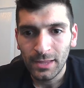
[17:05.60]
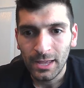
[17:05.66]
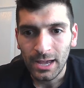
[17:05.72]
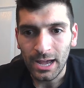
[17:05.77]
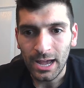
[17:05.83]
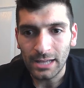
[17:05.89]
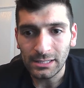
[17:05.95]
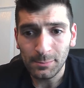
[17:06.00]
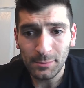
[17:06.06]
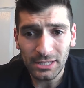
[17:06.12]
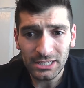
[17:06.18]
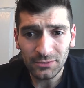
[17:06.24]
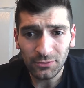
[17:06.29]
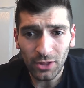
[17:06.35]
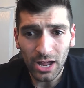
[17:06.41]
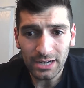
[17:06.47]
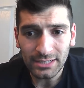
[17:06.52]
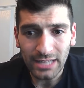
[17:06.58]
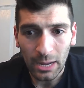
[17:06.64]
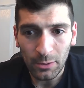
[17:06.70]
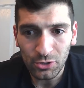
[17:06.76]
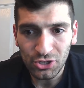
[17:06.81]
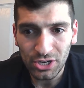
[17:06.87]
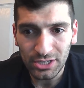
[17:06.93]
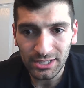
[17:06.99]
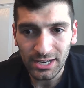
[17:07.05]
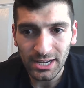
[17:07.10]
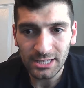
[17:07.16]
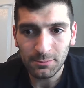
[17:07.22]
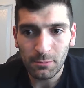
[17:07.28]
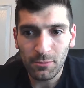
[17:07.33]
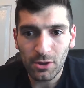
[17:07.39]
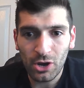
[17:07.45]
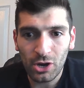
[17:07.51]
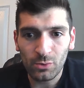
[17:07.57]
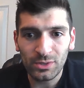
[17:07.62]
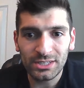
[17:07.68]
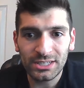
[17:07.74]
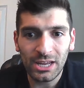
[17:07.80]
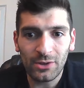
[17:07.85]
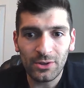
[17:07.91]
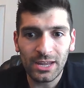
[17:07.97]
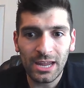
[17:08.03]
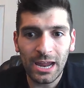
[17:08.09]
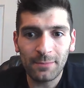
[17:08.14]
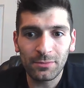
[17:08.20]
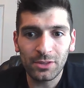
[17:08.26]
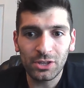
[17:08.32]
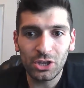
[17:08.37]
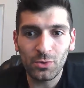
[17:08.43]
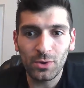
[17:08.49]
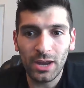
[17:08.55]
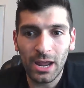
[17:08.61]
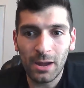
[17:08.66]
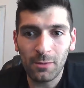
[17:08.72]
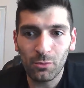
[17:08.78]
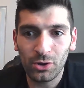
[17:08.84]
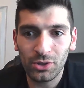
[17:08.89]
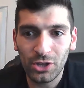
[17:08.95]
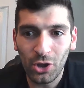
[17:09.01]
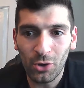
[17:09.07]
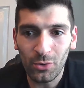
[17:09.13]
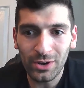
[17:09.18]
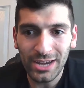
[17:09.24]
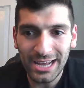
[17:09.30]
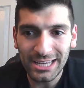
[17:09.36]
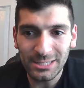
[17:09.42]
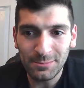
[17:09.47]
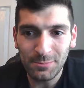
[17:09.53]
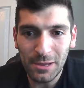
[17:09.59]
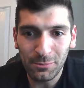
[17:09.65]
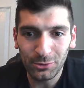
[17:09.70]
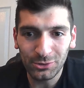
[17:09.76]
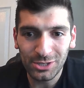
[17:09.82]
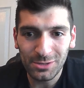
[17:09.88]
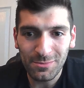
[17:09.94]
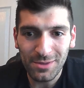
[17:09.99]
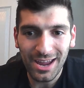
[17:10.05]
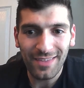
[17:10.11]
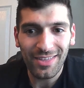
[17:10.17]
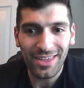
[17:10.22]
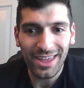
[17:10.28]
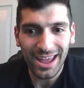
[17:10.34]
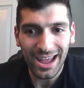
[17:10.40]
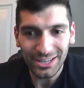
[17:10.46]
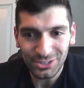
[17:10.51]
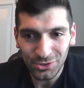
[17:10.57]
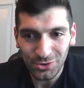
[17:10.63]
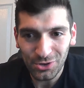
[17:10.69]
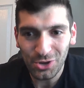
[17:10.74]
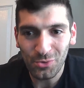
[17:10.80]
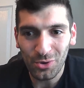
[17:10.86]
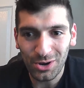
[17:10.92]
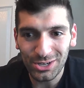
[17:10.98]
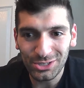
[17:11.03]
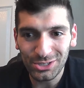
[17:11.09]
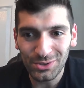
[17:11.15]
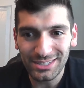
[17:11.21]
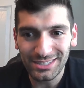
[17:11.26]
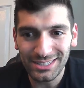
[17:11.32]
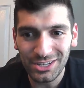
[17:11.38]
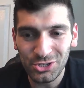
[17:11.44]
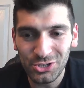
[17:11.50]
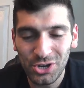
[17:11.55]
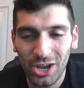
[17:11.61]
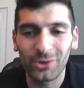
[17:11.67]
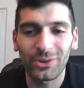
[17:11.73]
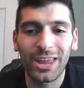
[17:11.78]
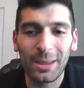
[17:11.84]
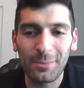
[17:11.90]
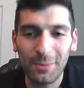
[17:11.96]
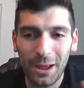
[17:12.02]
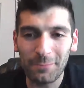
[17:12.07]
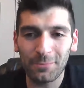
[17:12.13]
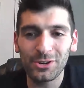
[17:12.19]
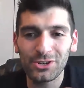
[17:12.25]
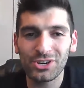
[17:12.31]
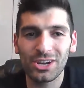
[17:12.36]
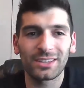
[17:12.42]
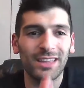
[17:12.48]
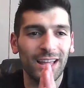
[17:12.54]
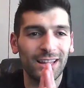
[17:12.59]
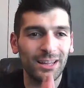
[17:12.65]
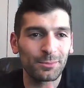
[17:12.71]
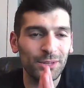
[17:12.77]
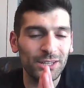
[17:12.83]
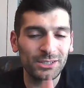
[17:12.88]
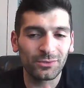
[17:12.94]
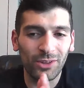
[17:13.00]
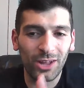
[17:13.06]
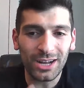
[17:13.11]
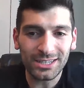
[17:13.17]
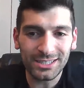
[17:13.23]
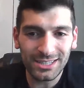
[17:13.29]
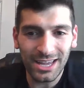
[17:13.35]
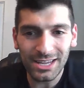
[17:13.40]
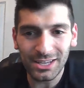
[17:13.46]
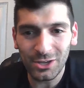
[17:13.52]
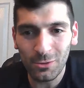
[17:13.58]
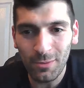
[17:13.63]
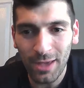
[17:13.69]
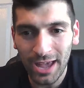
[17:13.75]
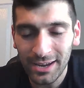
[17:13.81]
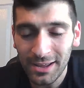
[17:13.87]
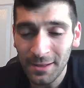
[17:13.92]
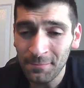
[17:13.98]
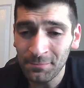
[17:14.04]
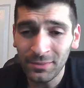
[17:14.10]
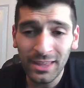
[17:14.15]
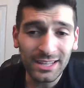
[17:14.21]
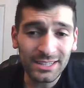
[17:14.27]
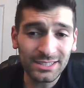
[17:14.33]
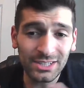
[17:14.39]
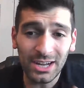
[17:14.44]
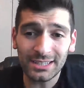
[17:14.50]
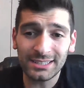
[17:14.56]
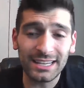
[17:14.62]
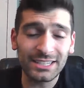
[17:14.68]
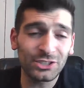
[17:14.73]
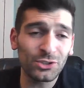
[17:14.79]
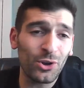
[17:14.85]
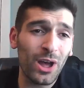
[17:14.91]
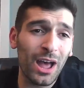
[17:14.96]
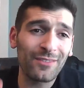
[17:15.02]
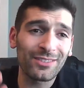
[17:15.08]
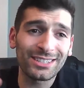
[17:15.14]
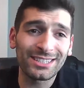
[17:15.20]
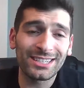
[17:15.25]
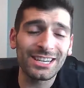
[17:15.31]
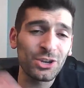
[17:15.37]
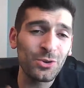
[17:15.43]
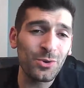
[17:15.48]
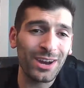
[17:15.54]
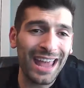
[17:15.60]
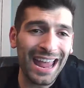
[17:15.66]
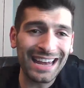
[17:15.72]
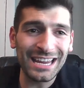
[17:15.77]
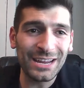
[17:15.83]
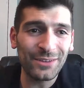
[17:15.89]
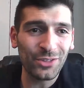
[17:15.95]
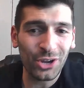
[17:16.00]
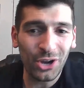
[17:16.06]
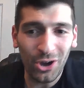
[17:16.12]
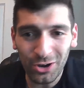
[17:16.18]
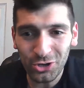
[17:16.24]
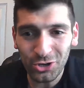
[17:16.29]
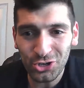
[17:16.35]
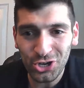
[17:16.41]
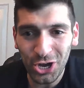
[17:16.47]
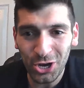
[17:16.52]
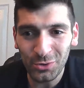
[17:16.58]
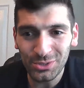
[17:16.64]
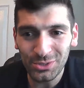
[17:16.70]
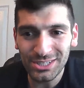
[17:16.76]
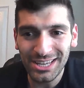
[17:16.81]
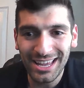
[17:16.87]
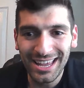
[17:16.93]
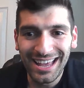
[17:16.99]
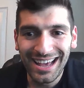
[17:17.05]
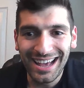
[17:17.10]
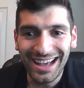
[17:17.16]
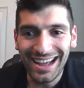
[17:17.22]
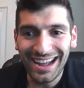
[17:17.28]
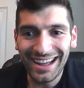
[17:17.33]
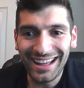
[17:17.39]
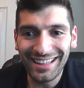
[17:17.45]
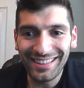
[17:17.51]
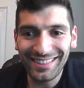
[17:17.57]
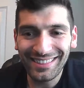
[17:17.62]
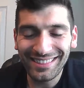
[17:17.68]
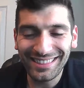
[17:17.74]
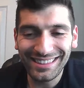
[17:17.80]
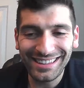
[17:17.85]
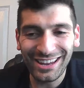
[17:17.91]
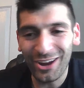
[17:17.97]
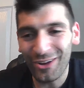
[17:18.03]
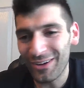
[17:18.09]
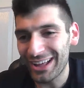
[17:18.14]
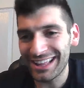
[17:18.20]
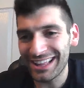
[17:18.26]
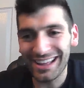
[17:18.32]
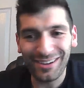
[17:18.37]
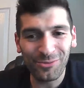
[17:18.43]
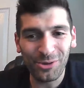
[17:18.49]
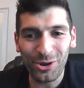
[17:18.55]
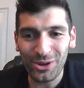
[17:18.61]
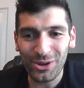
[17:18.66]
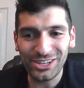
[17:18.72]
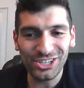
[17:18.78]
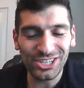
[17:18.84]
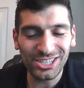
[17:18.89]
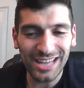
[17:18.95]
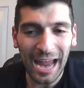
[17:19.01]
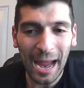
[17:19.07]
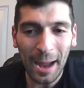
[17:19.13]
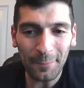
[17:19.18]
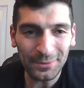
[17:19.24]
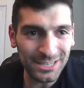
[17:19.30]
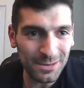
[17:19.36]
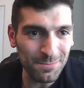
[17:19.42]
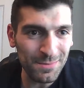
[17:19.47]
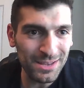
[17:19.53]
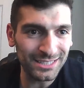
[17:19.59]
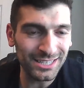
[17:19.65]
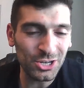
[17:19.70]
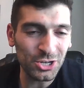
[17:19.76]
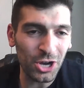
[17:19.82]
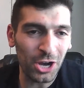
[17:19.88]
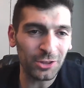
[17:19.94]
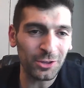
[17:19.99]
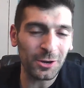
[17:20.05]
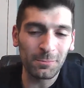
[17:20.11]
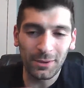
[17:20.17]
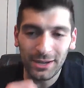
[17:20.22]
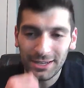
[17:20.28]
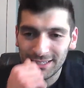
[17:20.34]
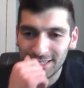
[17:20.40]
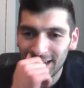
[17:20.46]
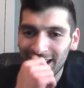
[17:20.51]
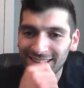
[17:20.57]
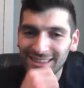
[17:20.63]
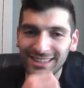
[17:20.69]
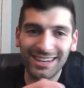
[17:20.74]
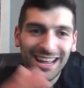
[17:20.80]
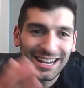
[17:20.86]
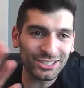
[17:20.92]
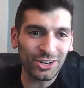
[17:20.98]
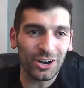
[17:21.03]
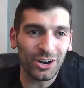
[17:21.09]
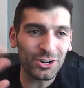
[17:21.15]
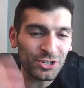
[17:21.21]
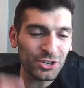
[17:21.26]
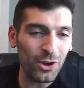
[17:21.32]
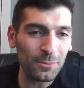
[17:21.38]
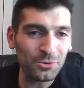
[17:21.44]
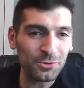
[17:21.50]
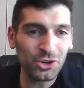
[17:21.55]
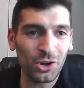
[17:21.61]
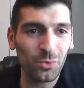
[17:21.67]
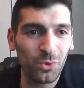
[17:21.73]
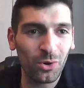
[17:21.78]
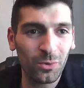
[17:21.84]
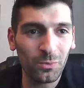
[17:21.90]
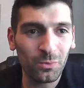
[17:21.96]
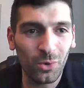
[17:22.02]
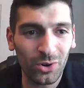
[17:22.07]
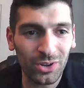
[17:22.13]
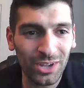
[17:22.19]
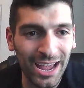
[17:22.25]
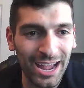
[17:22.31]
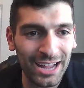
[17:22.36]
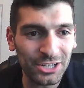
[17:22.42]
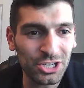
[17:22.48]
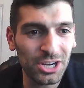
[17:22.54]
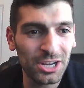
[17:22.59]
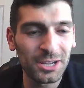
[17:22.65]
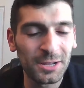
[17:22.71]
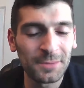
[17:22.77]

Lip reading: Limitless Vlogs, I was just in his premiere and was telling him that you and him were the only nice people to me, and they asked who you were, so I said the channel name. I appreciate that, Limitless Vlogs. Thank you, man. Sucks I still haven't seen you at any of the car shows. We just happen to miss each other, but at the next car show, I'm sure we'll catch